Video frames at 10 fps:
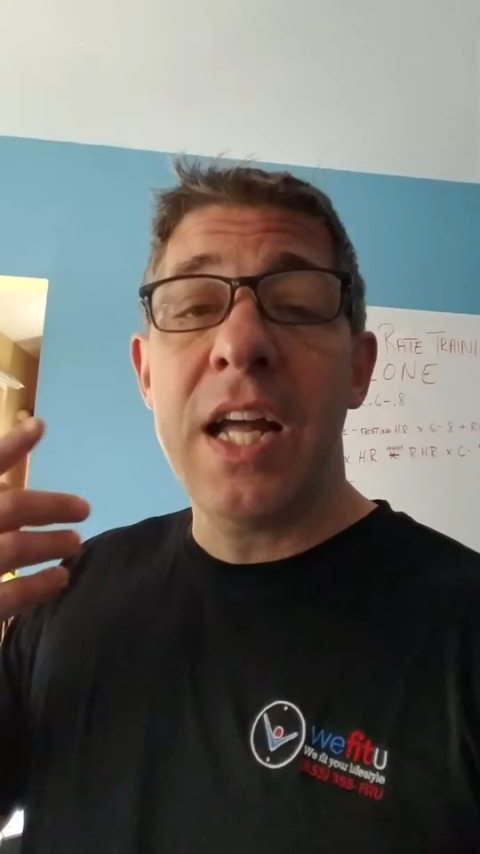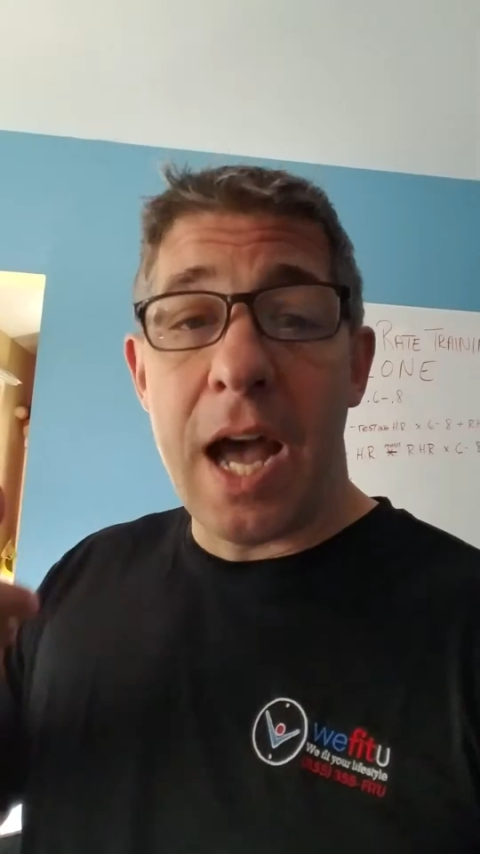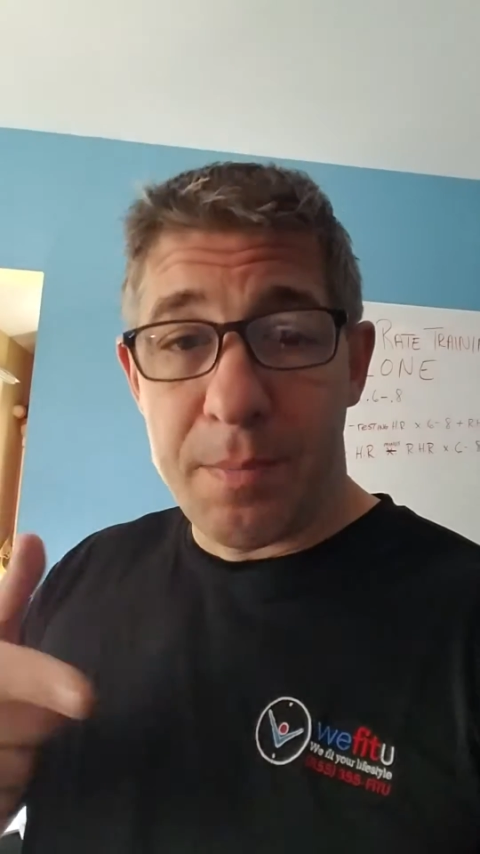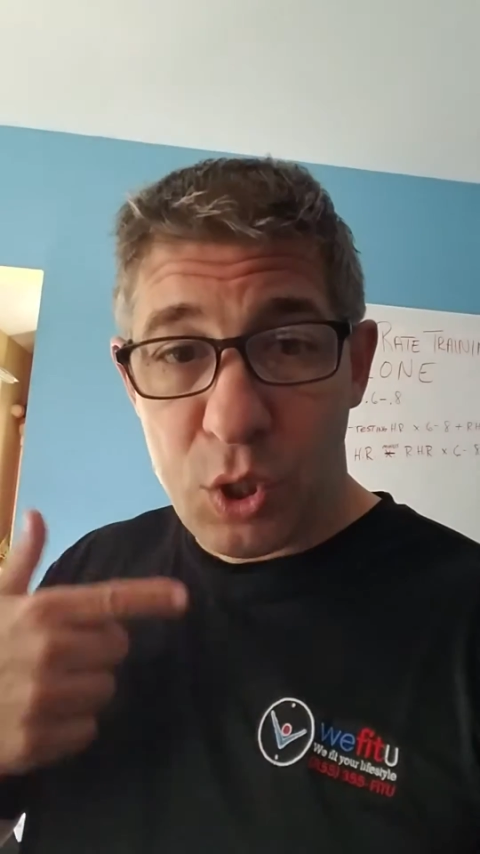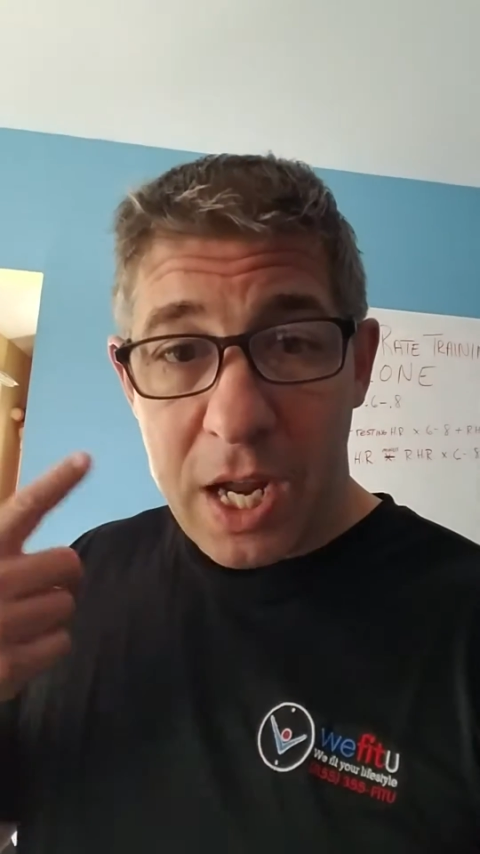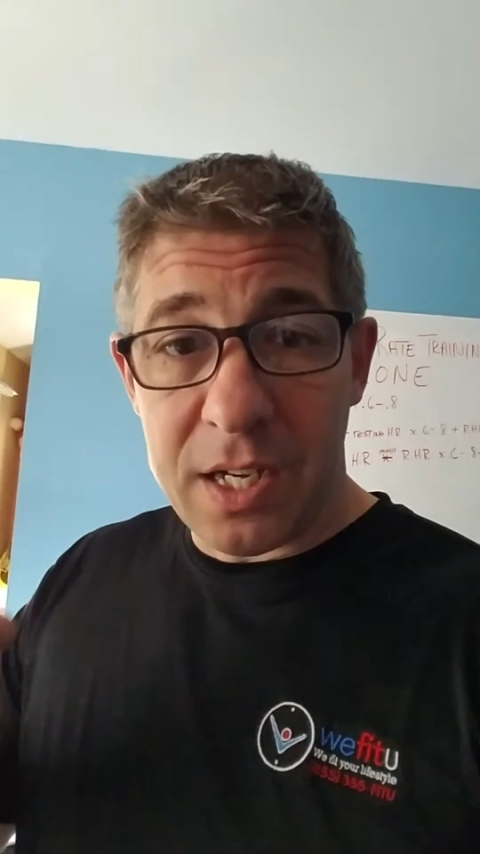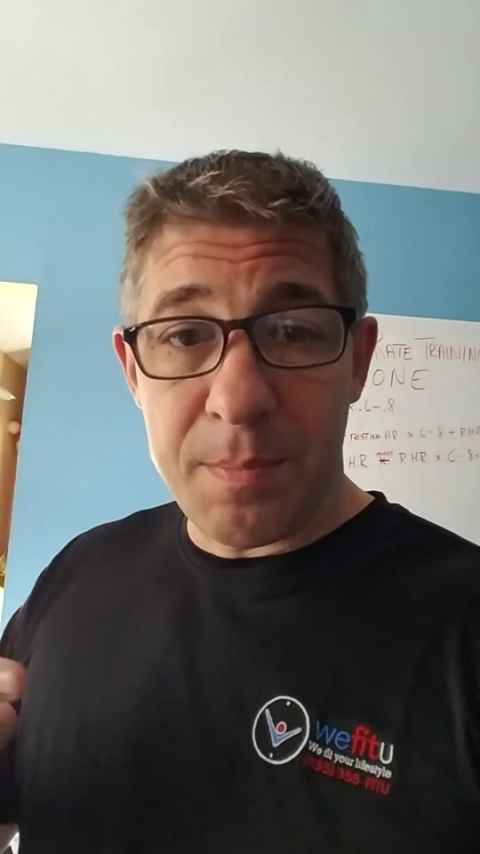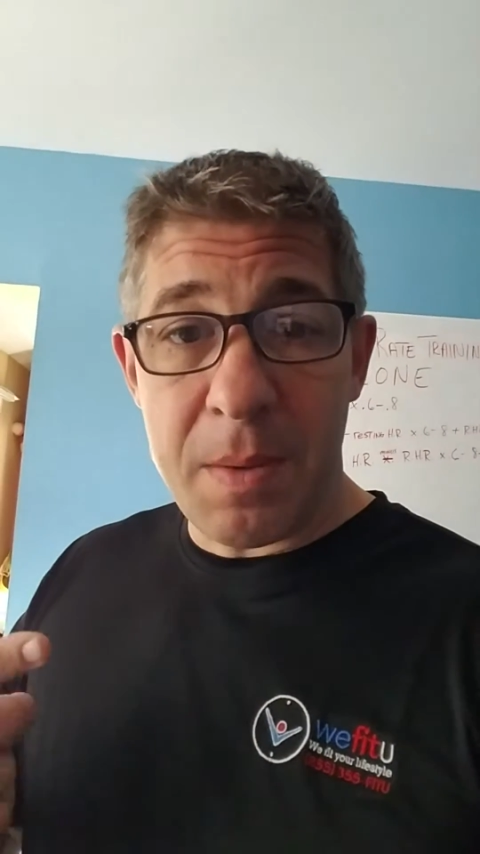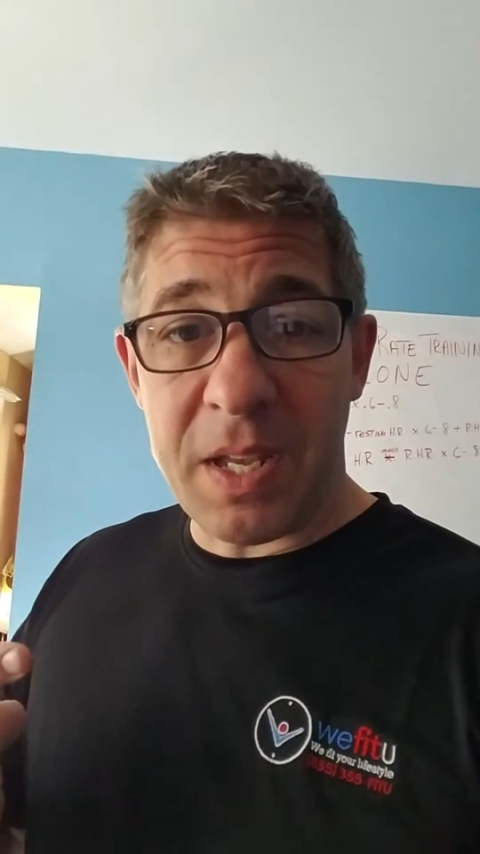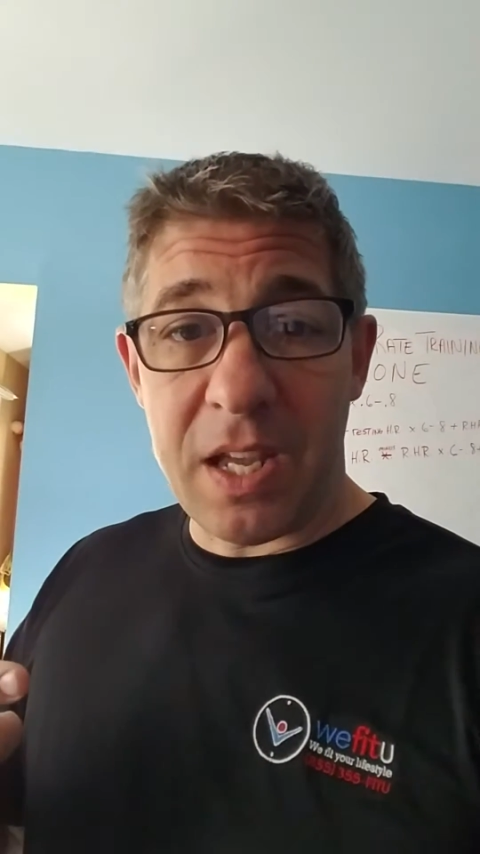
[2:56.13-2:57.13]
I'm trying to
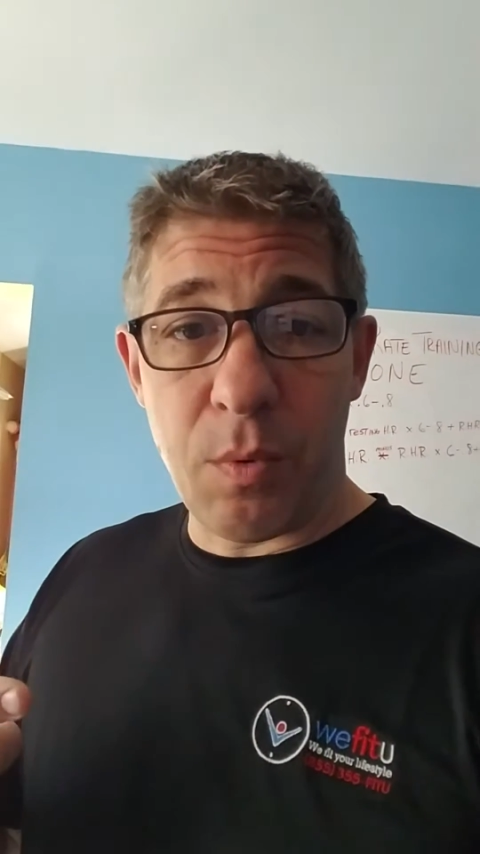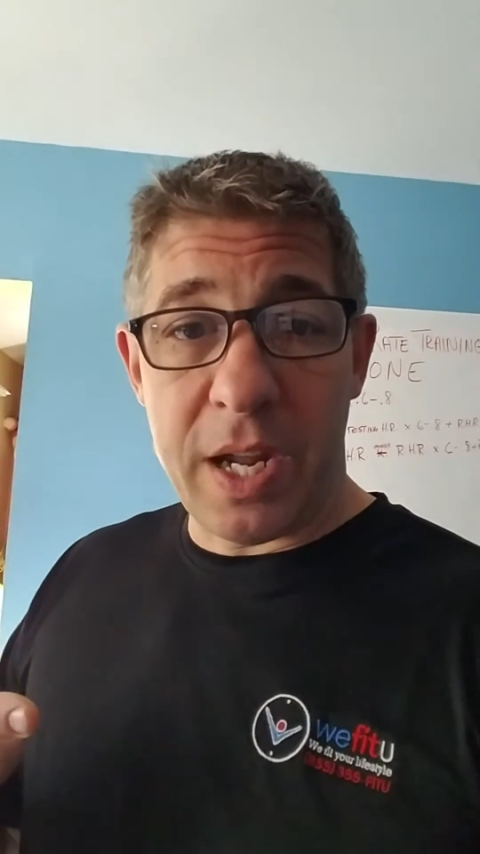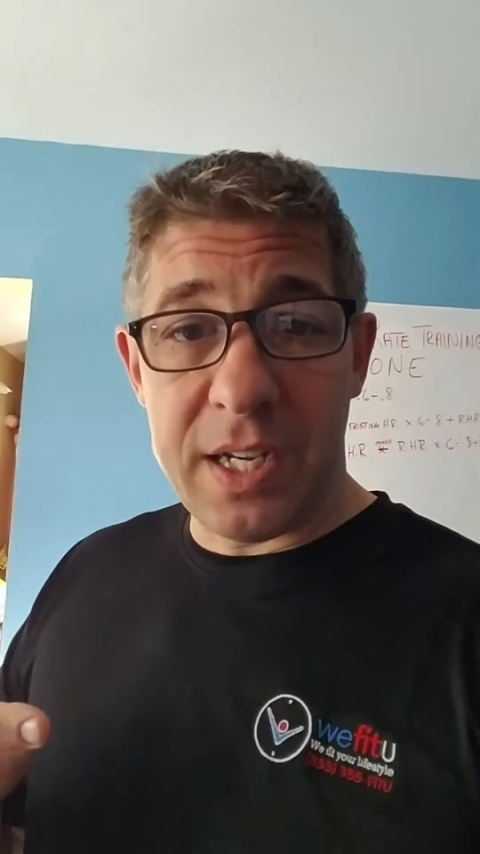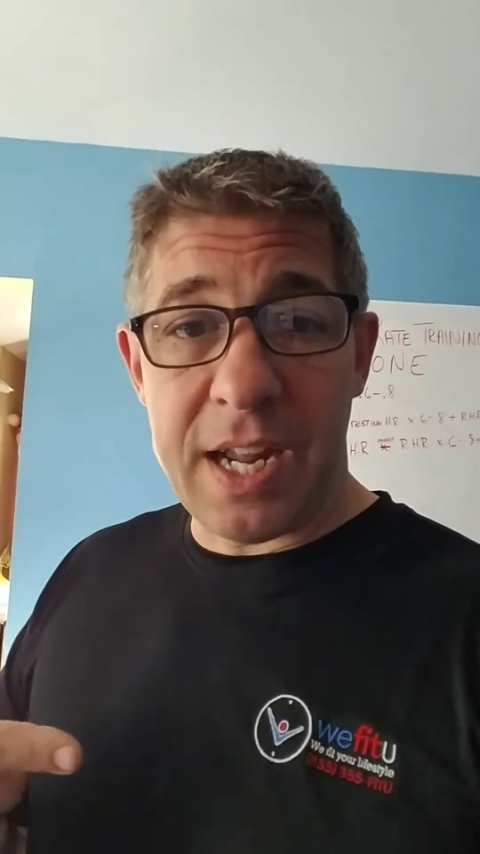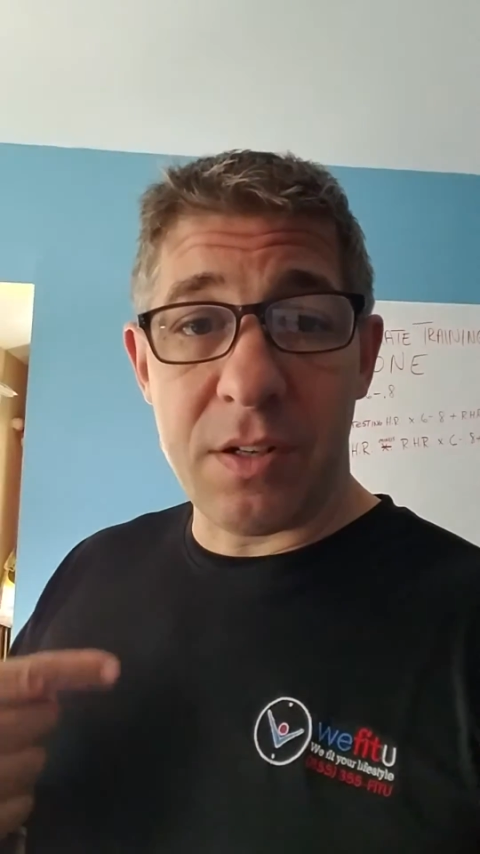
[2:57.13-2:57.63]
mimic it right now.